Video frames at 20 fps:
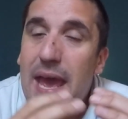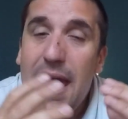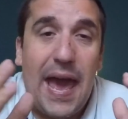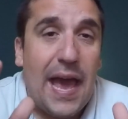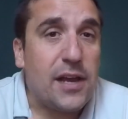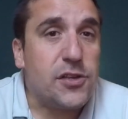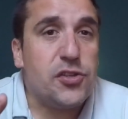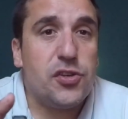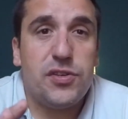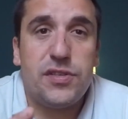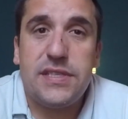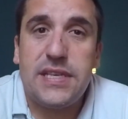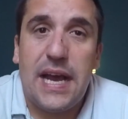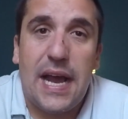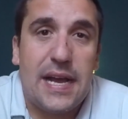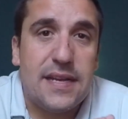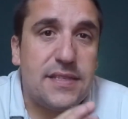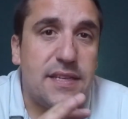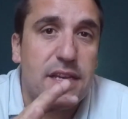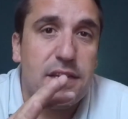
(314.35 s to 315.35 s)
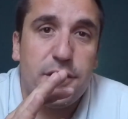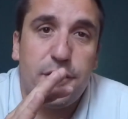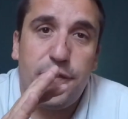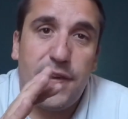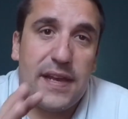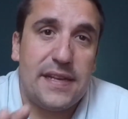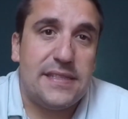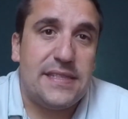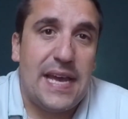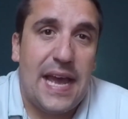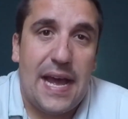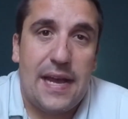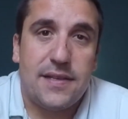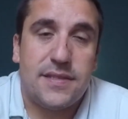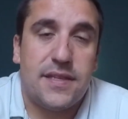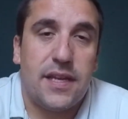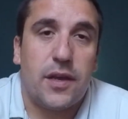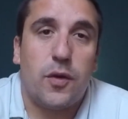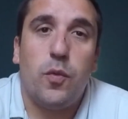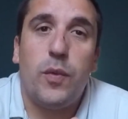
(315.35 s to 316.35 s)
Exercise is
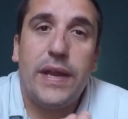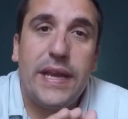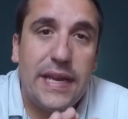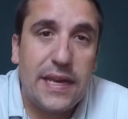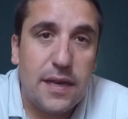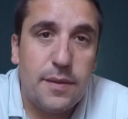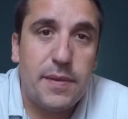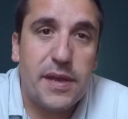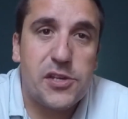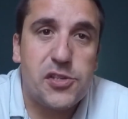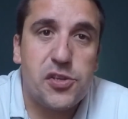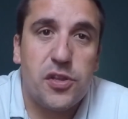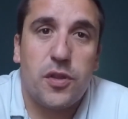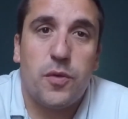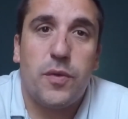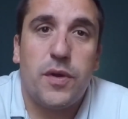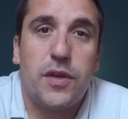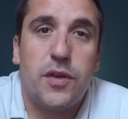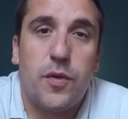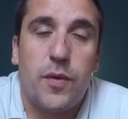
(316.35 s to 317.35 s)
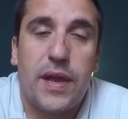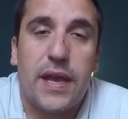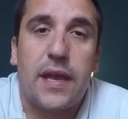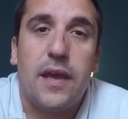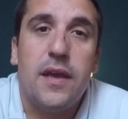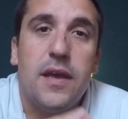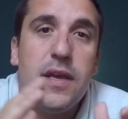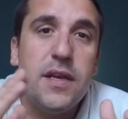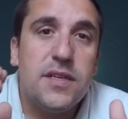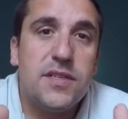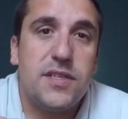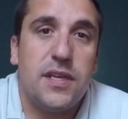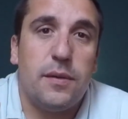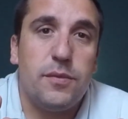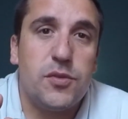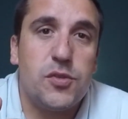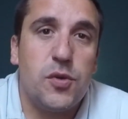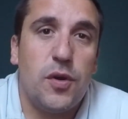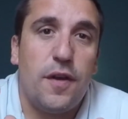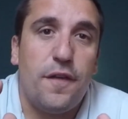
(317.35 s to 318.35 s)
fantastic. We need to make sure that we're doing
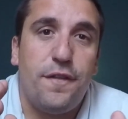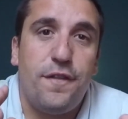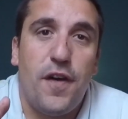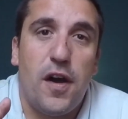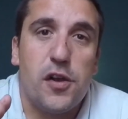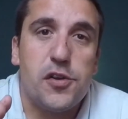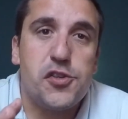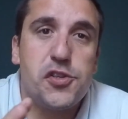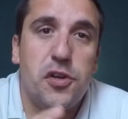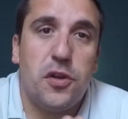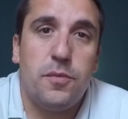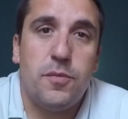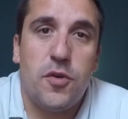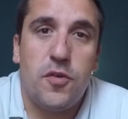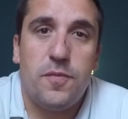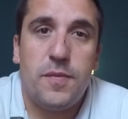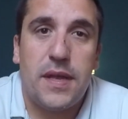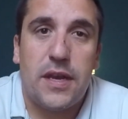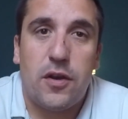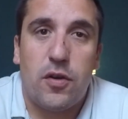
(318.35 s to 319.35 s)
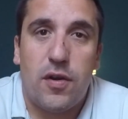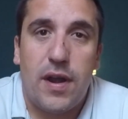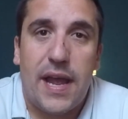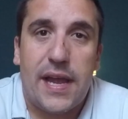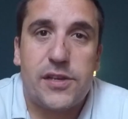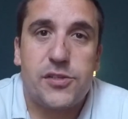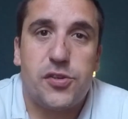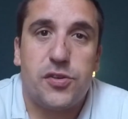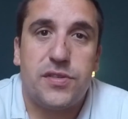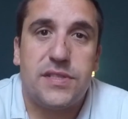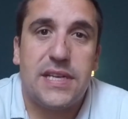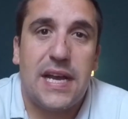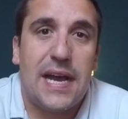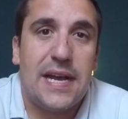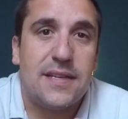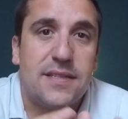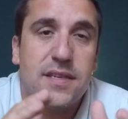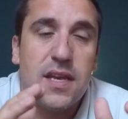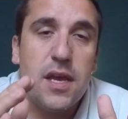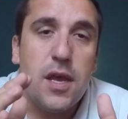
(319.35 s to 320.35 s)
some sort of functional movement or
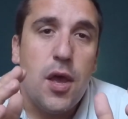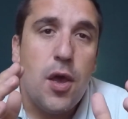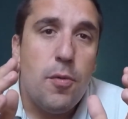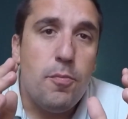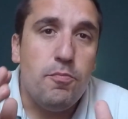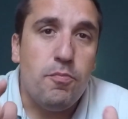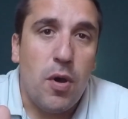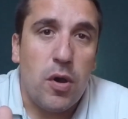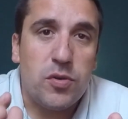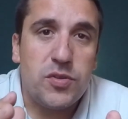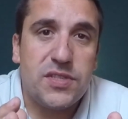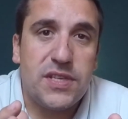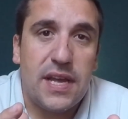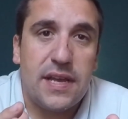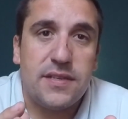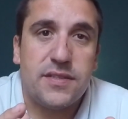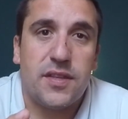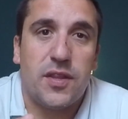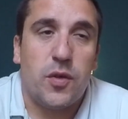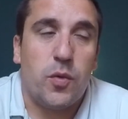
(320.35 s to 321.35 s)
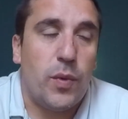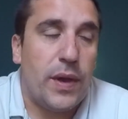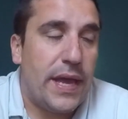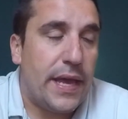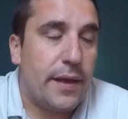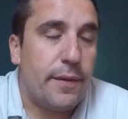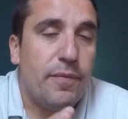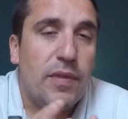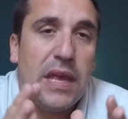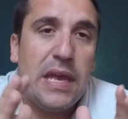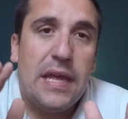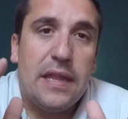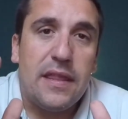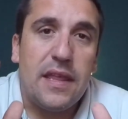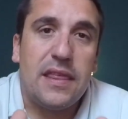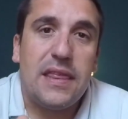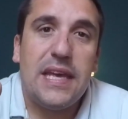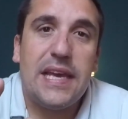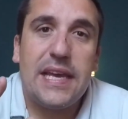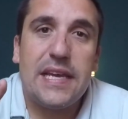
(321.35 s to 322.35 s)
exercise most days of the week.
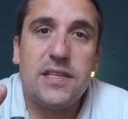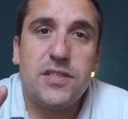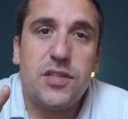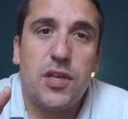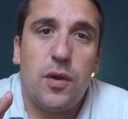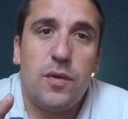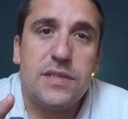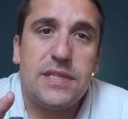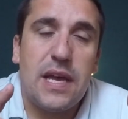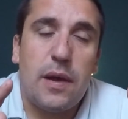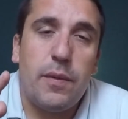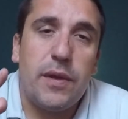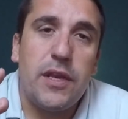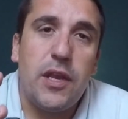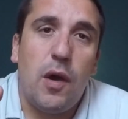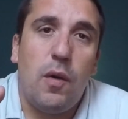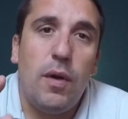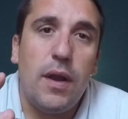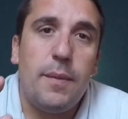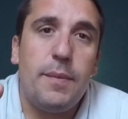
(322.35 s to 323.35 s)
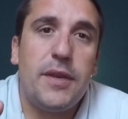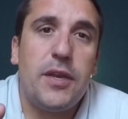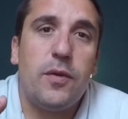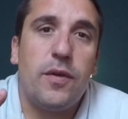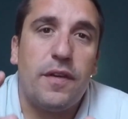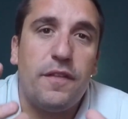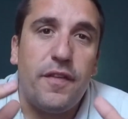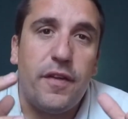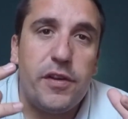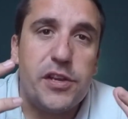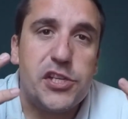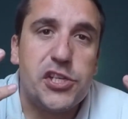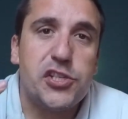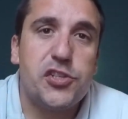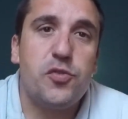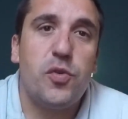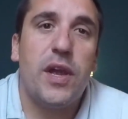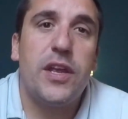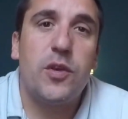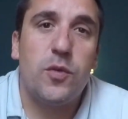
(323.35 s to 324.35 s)
The thing is, though, is that we don't want to be doing very
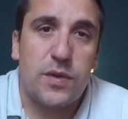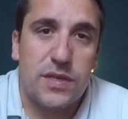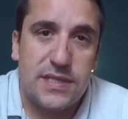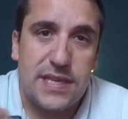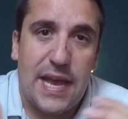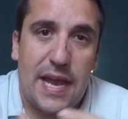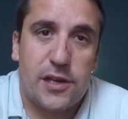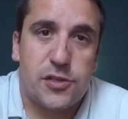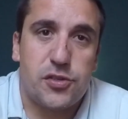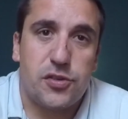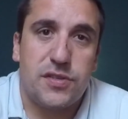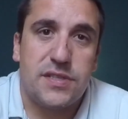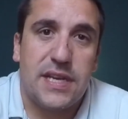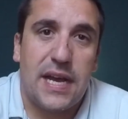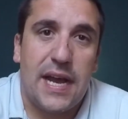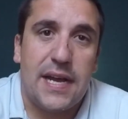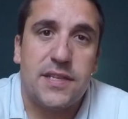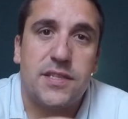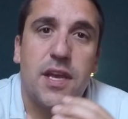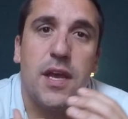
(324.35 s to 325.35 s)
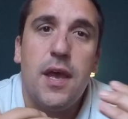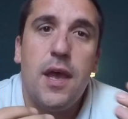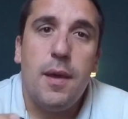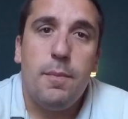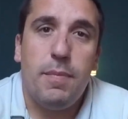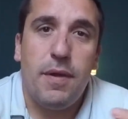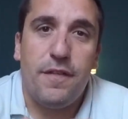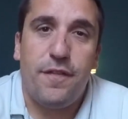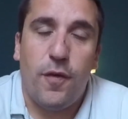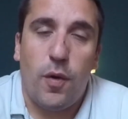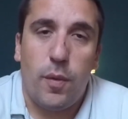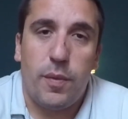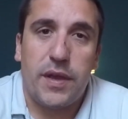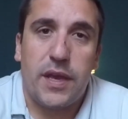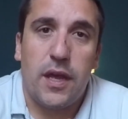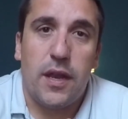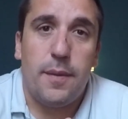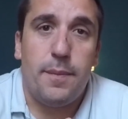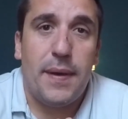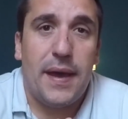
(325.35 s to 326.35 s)
strenuous exercise before we
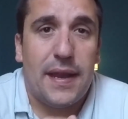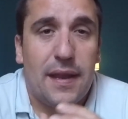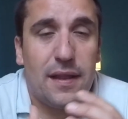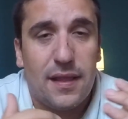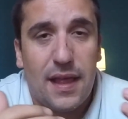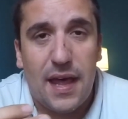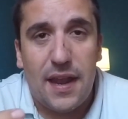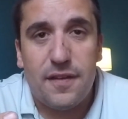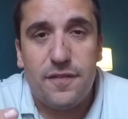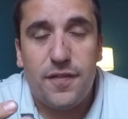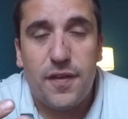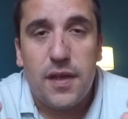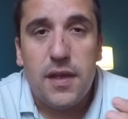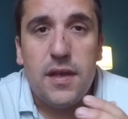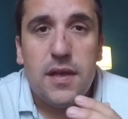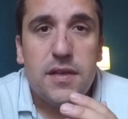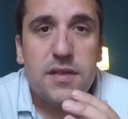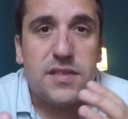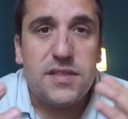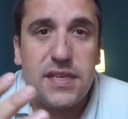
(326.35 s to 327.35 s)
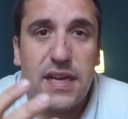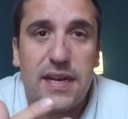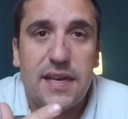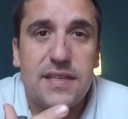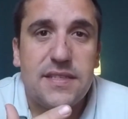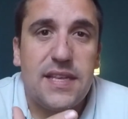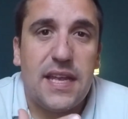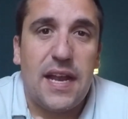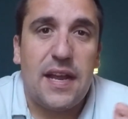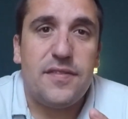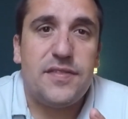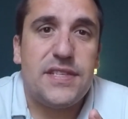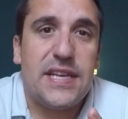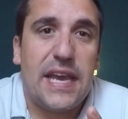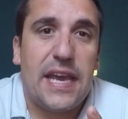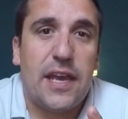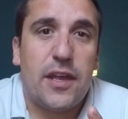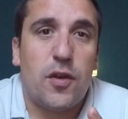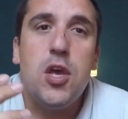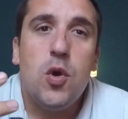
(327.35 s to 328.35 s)
go to bed. A lot of studies that I've
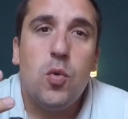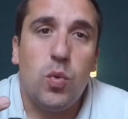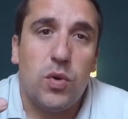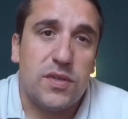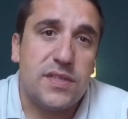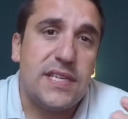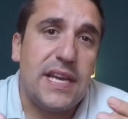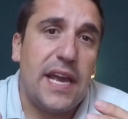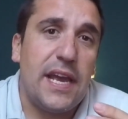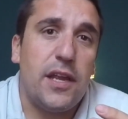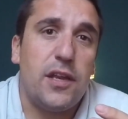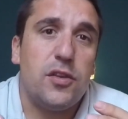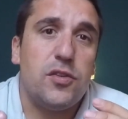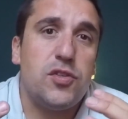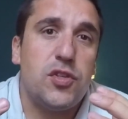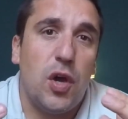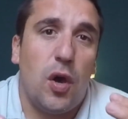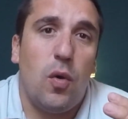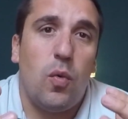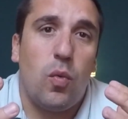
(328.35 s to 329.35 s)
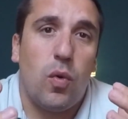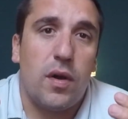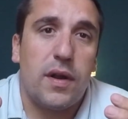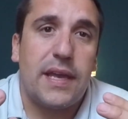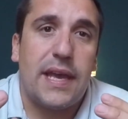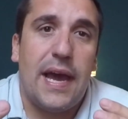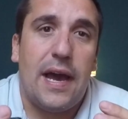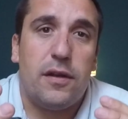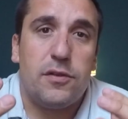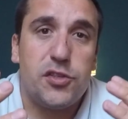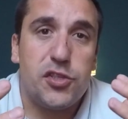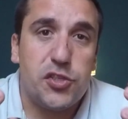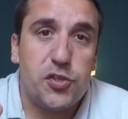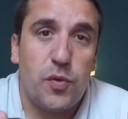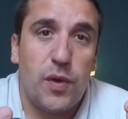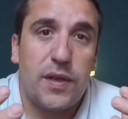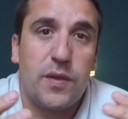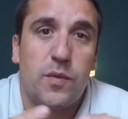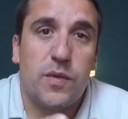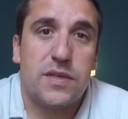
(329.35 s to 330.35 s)
seen will say don't work out
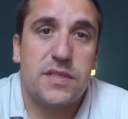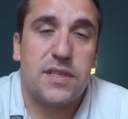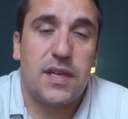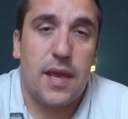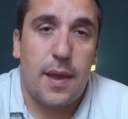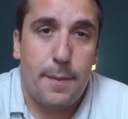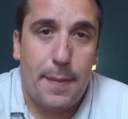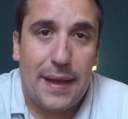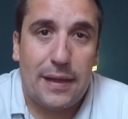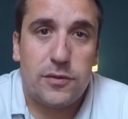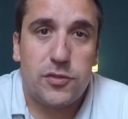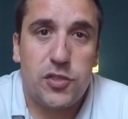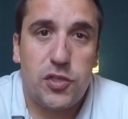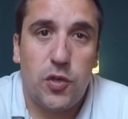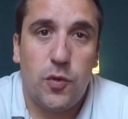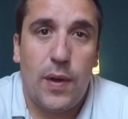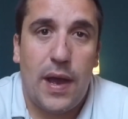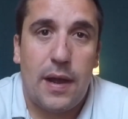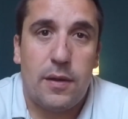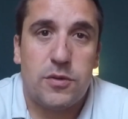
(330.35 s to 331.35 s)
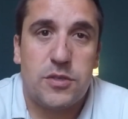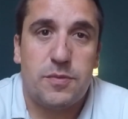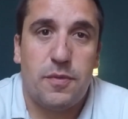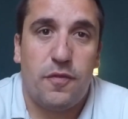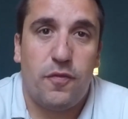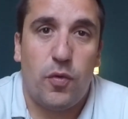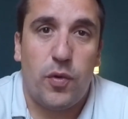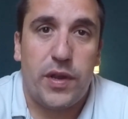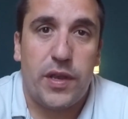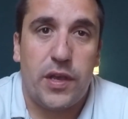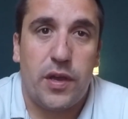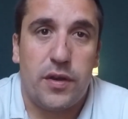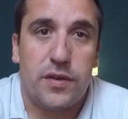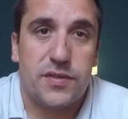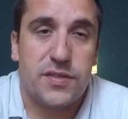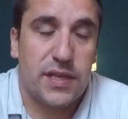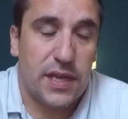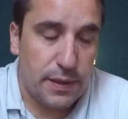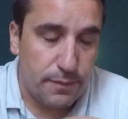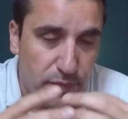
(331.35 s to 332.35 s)
strenuously about 2 hours before you go to
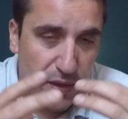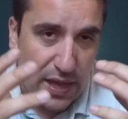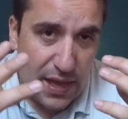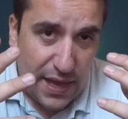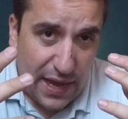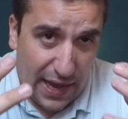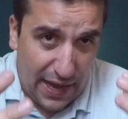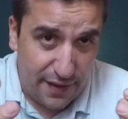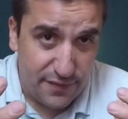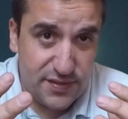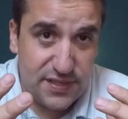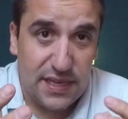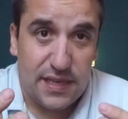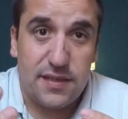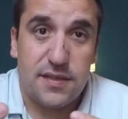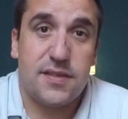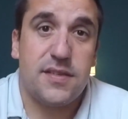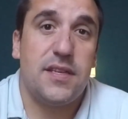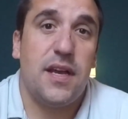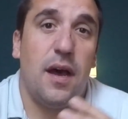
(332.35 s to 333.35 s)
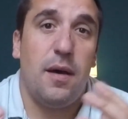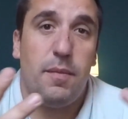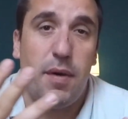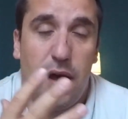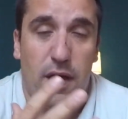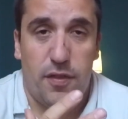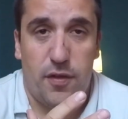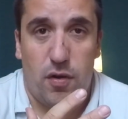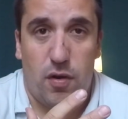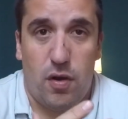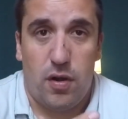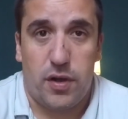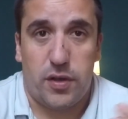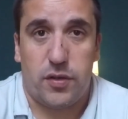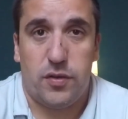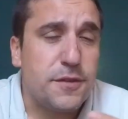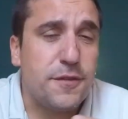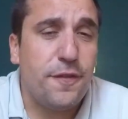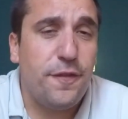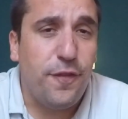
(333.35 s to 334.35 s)
sleep. I've seen some other
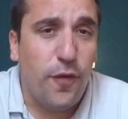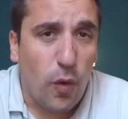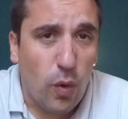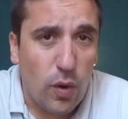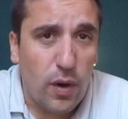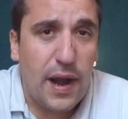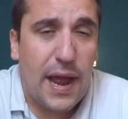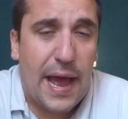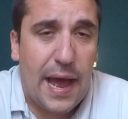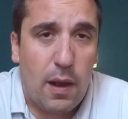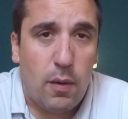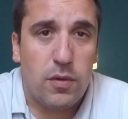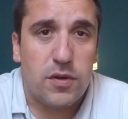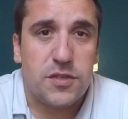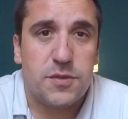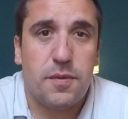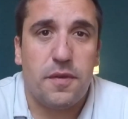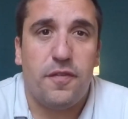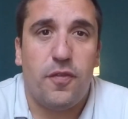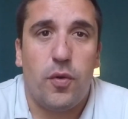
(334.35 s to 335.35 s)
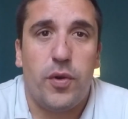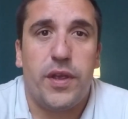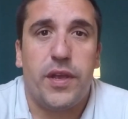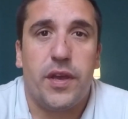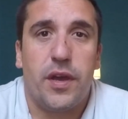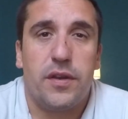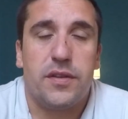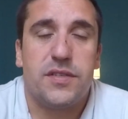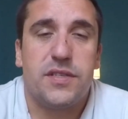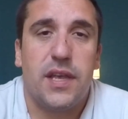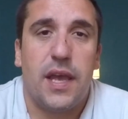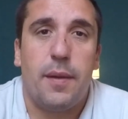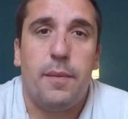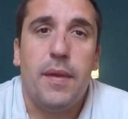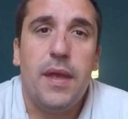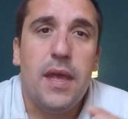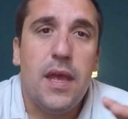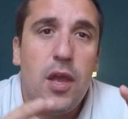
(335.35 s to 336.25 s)
articles 4 hours before you go to sleep.